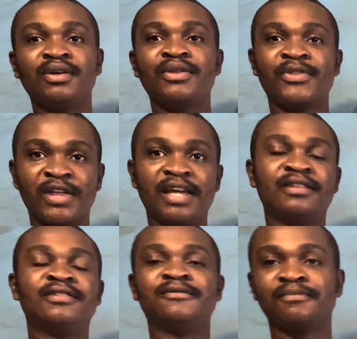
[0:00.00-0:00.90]

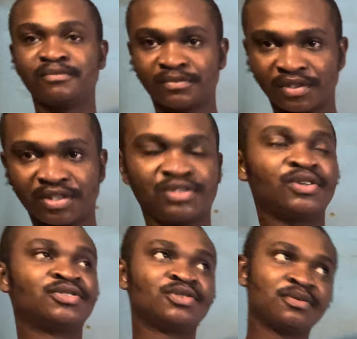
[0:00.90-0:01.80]
then it
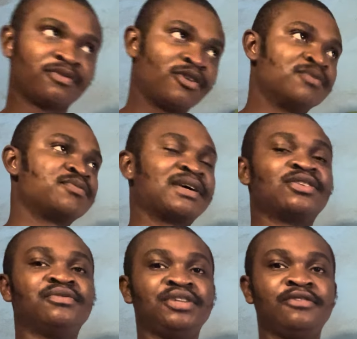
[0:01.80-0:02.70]
also forms part
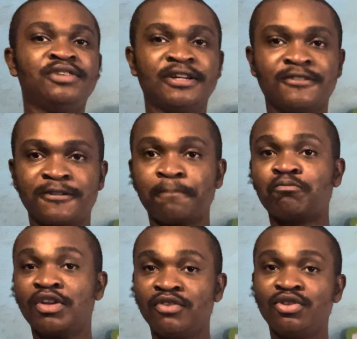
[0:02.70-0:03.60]
of the evidence,
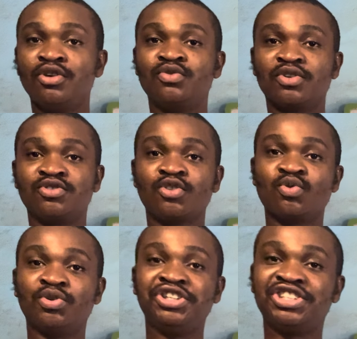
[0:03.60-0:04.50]
even though it was not
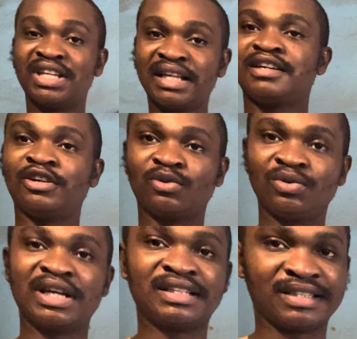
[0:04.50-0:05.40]
originally
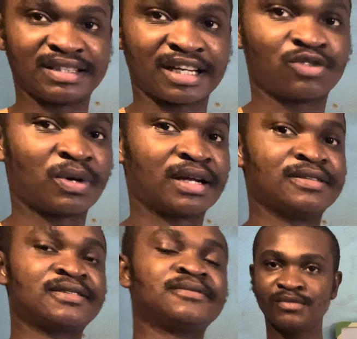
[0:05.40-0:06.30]
included in the search
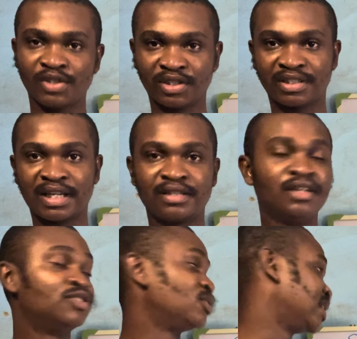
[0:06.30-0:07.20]
warrant. You understand?
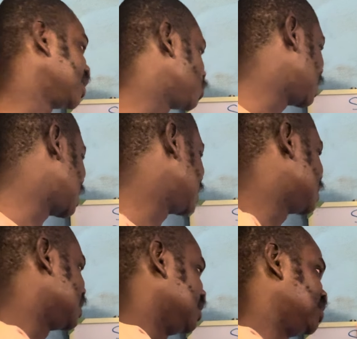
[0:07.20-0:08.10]
So arrest
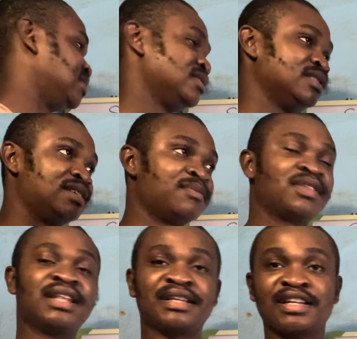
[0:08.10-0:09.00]
warrant is the same
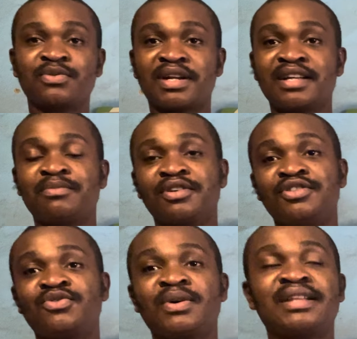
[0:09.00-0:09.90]
thing as search warrant, but
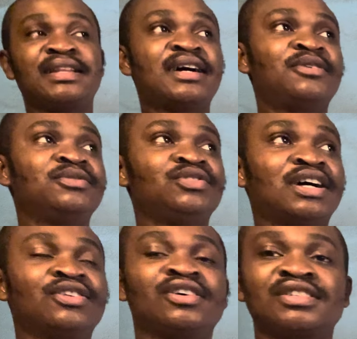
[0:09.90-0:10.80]
this one now, you
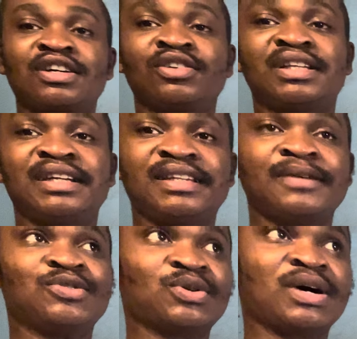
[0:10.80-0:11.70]
are not ordering
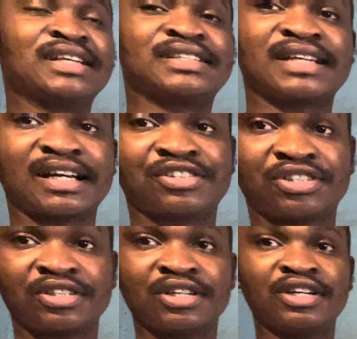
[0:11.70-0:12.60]
them to go and search.
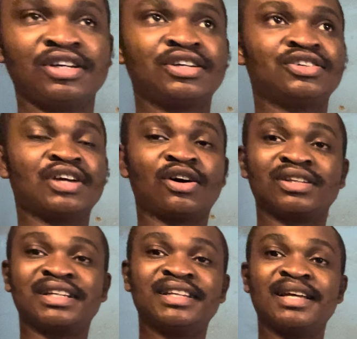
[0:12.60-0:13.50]
You are
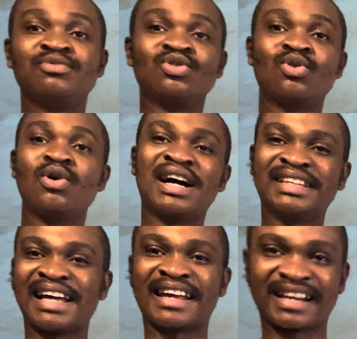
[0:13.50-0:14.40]
ordering them to go and
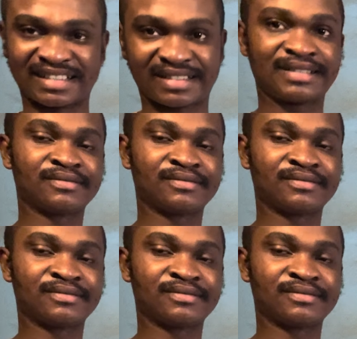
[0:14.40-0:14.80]
arrest